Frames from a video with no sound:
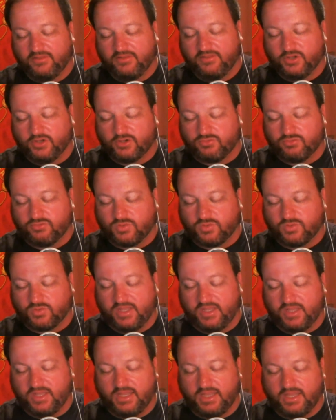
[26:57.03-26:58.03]
They're
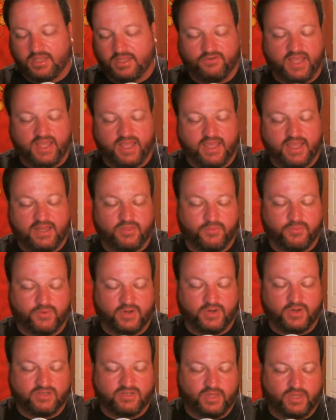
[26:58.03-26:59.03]
trustworthy and they're not a
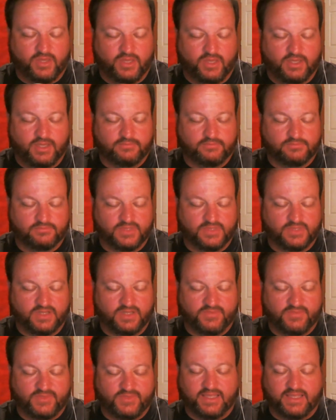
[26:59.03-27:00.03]
threat to win. If
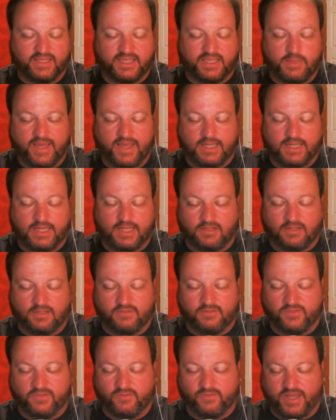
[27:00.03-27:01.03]
they can keep Alec
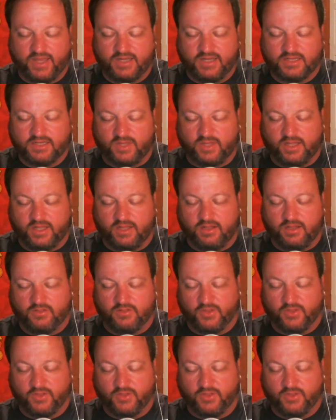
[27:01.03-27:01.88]
along for the ride as well, the